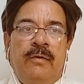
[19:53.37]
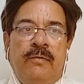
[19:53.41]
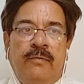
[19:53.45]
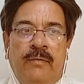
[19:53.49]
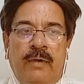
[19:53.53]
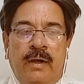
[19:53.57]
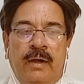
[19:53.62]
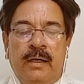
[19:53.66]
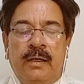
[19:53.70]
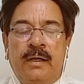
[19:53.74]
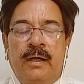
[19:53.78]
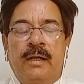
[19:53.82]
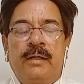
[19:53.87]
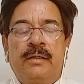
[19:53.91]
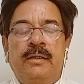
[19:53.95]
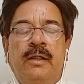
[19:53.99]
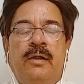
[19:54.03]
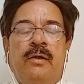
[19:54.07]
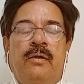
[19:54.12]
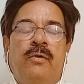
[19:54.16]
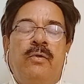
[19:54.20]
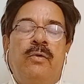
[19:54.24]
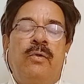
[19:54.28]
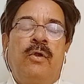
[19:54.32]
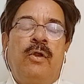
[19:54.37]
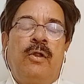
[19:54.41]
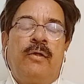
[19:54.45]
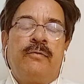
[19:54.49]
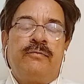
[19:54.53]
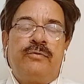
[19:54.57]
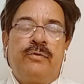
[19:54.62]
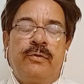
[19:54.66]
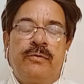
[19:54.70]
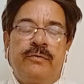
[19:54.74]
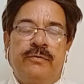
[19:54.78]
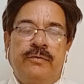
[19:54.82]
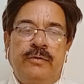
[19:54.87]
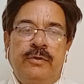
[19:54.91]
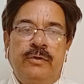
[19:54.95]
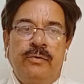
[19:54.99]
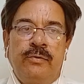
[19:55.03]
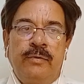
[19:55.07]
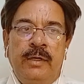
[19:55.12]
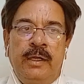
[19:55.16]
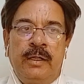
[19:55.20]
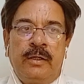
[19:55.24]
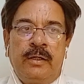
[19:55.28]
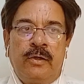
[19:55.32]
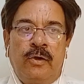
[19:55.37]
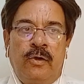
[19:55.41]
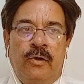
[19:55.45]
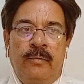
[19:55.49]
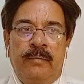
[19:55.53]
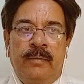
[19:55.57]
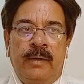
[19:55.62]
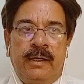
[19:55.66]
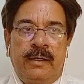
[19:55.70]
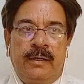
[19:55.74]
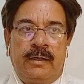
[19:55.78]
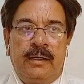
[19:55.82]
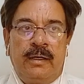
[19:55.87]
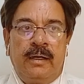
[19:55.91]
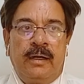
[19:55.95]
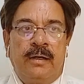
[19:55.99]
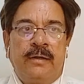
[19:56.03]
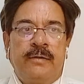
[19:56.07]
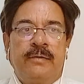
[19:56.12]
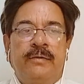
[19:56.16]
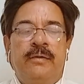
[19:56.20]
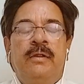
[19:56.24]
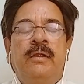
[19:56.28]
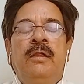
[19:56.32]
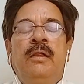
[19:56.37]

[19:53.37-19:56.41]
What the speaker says: what are the role of those unique raw materials,